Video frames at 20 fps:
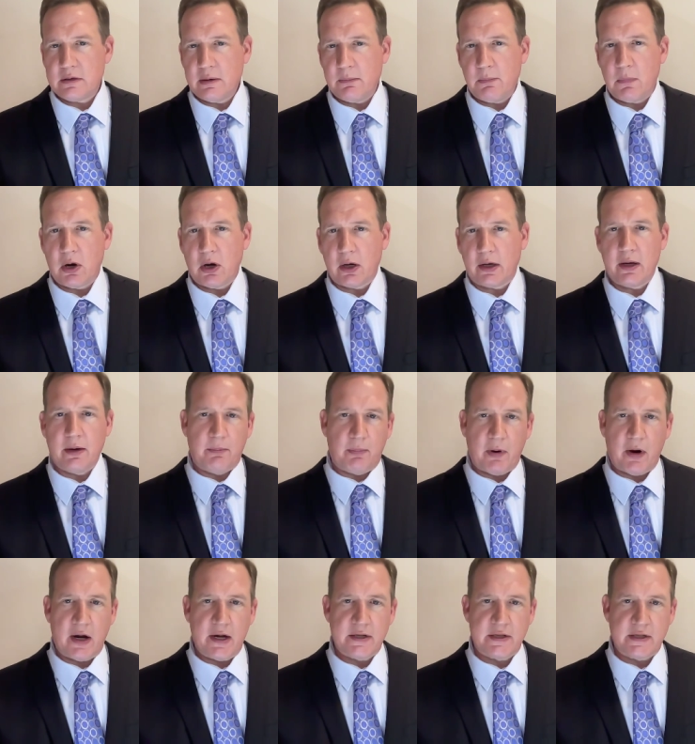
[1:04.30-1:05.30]
to market
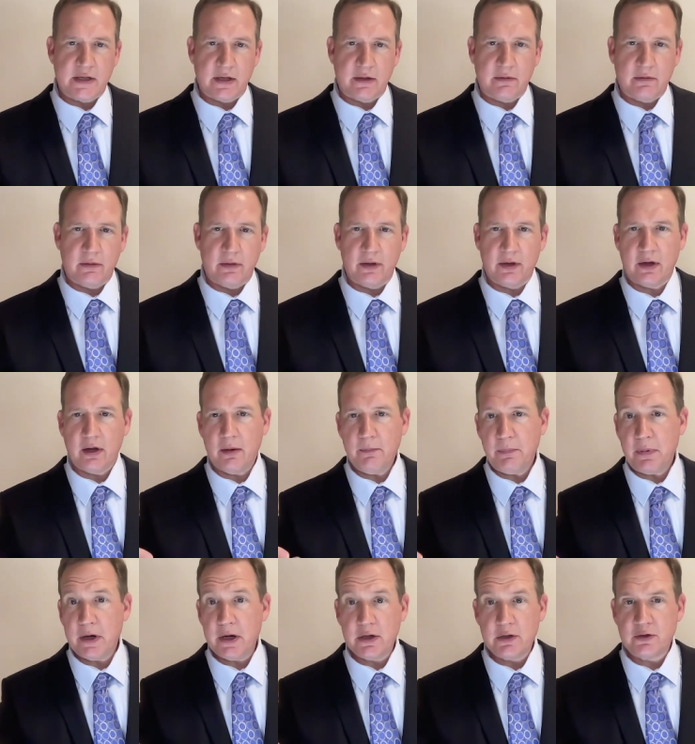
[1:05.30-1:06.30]
pricing, the
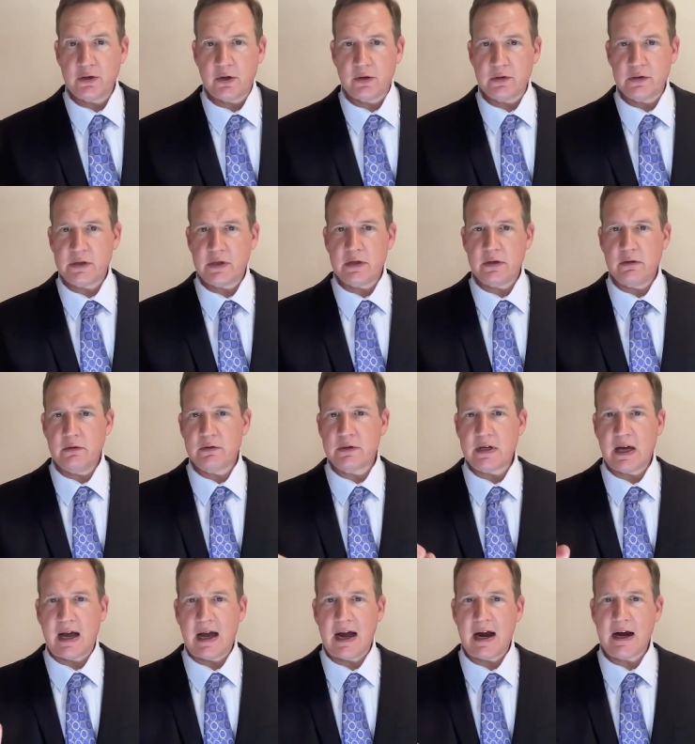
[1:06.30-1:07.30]
company chose to use
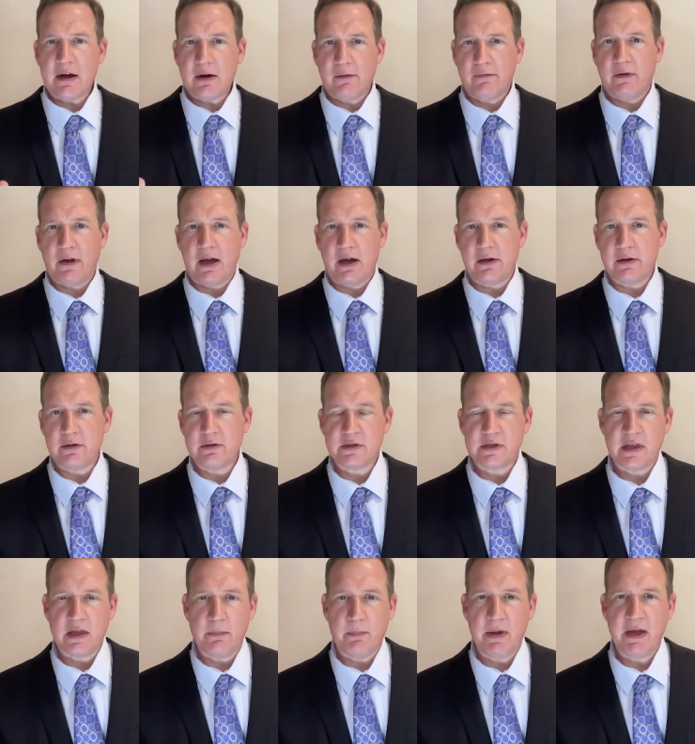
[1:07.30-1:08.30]
higher values
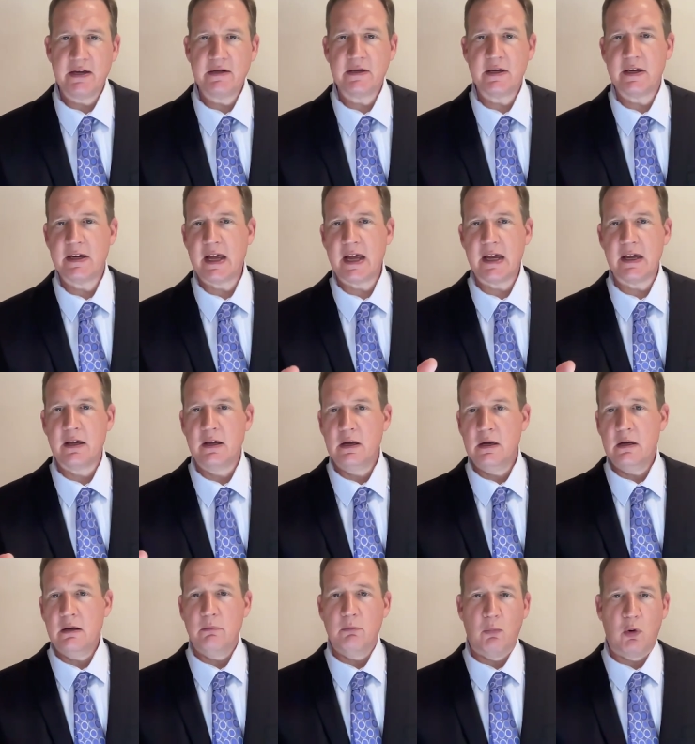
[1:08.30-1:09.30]
that painted a
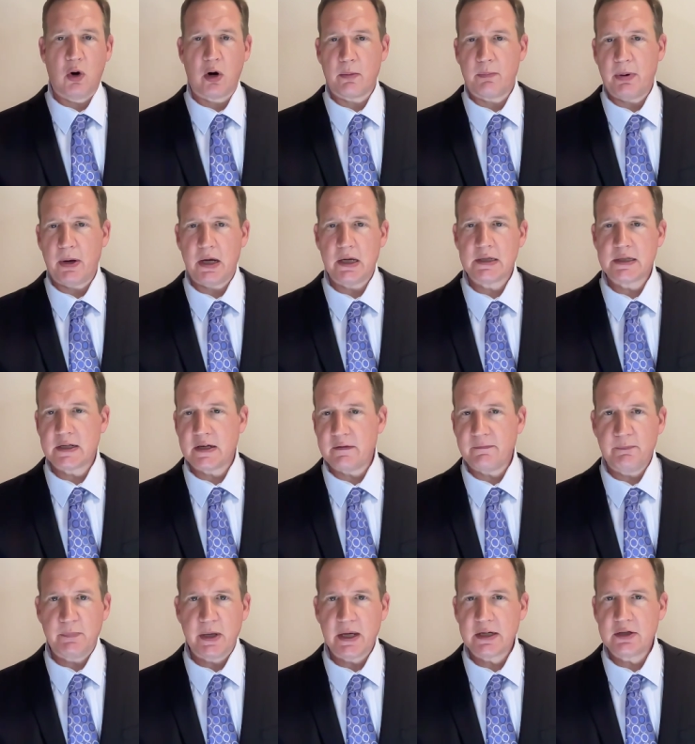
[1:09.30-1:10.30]
more
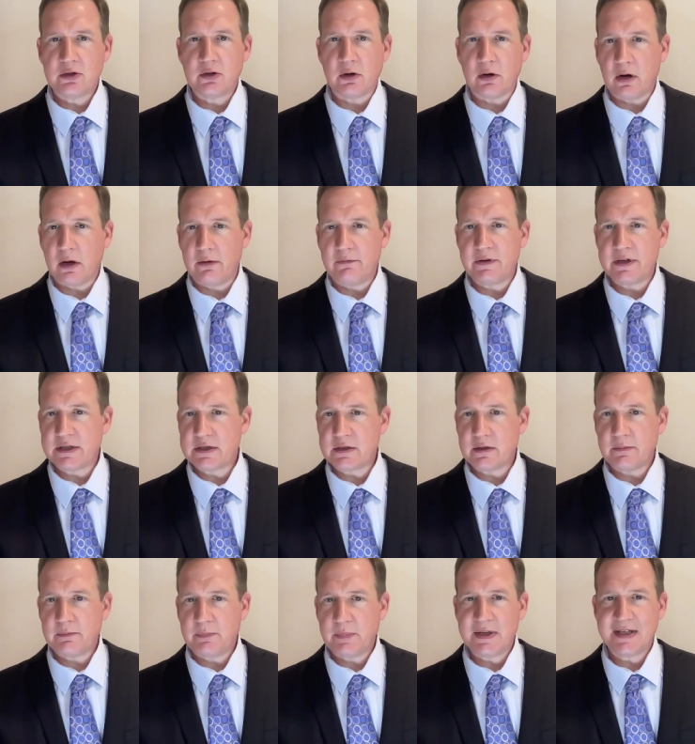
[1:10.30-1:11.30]
positive picture of its
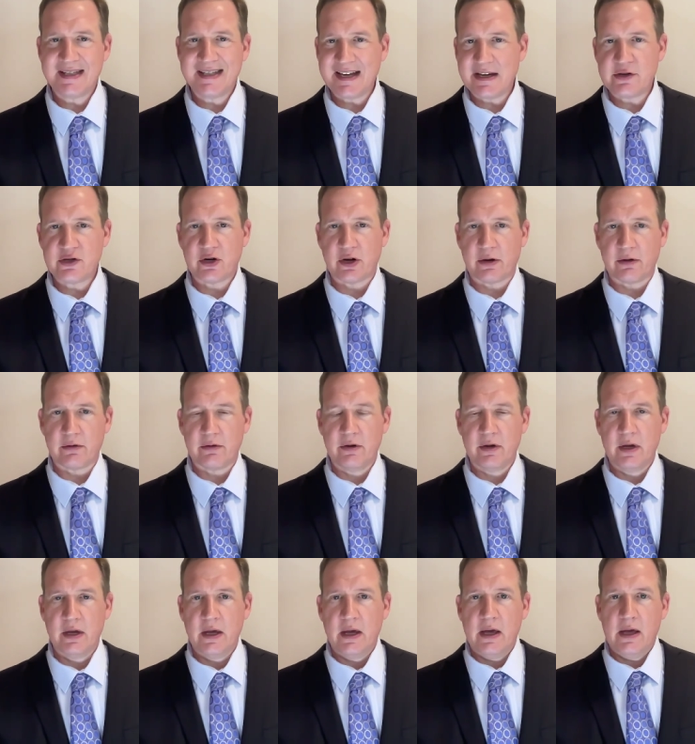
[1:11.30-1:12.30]
position.
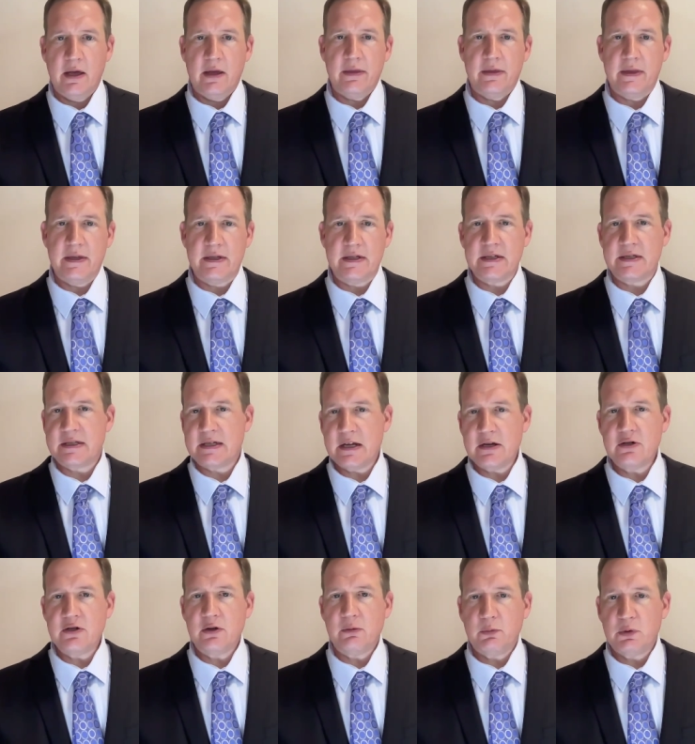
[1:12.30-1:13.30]
The
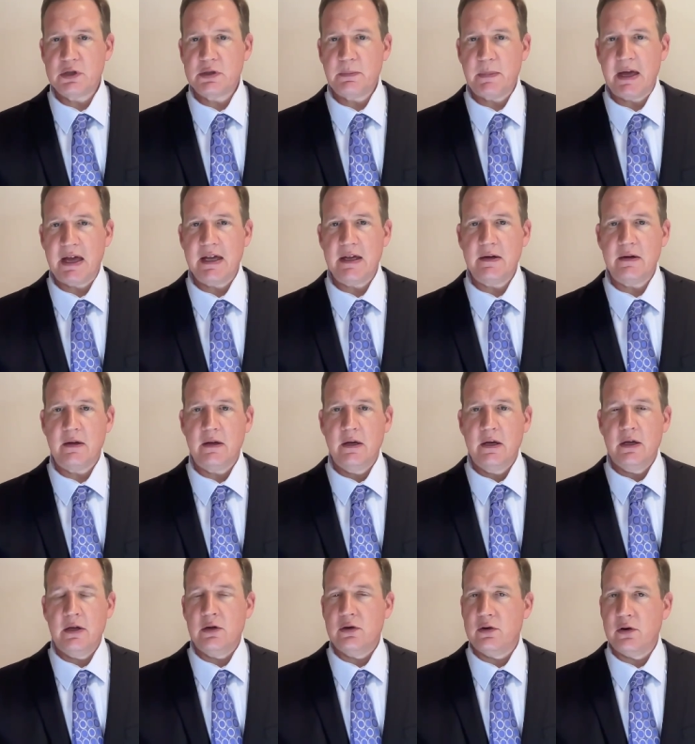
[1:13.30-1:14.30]
decision was made
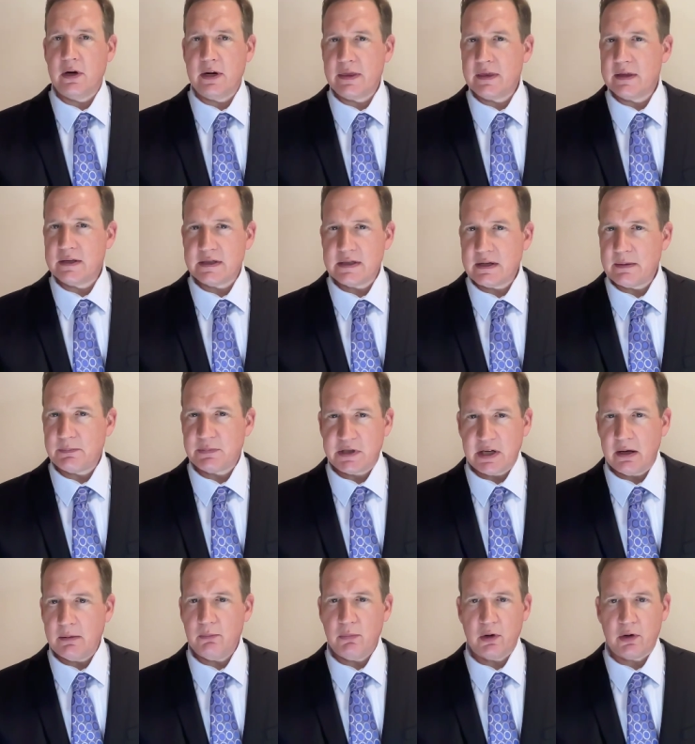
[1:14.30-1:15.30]
during the
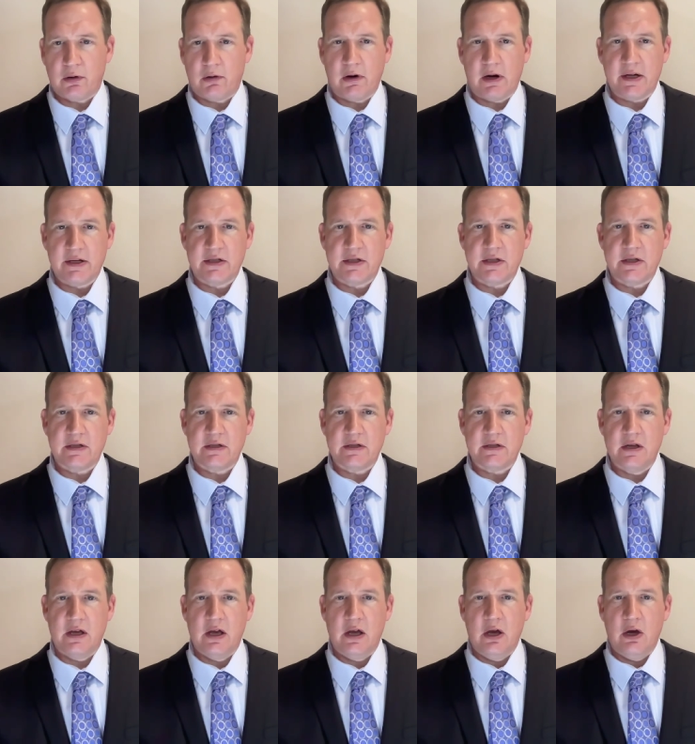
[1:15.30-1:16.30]
September crisis,
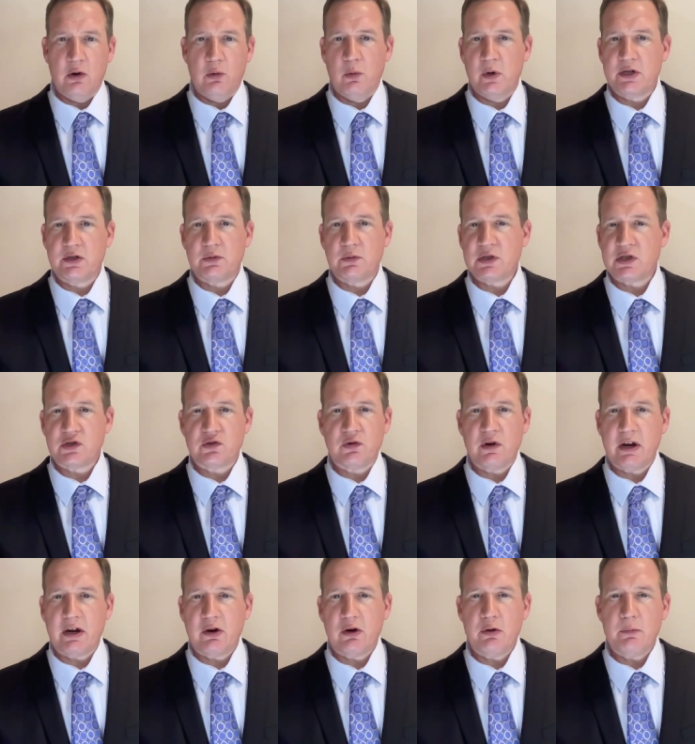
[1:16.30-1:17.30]
which was
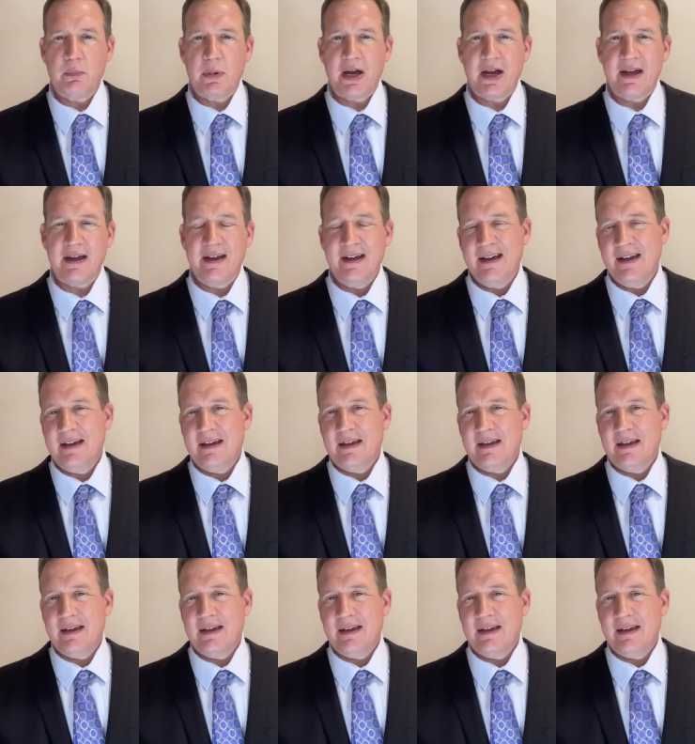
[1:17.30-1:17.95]
triggered by